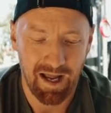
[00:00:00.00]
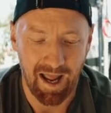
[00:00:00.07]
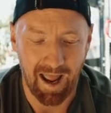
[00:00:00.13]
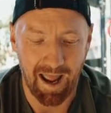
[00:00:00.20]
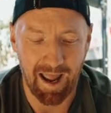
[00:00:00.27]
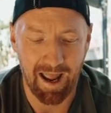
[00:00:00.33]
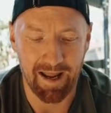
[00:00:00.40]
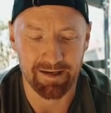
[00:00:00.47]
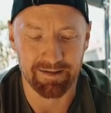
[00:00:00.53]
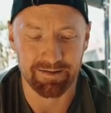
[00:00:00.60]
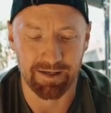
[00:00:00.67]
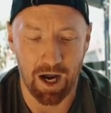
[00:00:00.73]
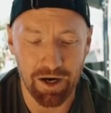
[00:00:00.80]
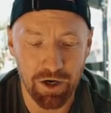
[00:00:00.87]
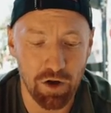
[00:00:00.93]
And
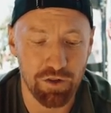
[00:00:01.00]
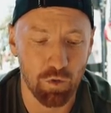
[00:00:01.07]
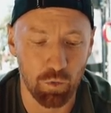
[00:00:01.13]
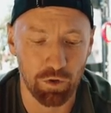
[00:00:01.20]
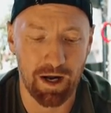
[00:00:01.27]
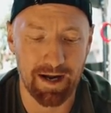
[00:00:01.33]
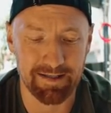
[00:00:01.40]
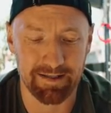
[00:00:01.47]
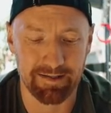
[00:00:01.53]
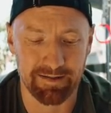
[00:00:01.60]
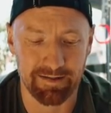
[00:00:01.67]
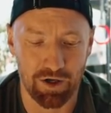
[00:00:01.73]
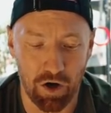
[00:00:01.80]
I know the organizers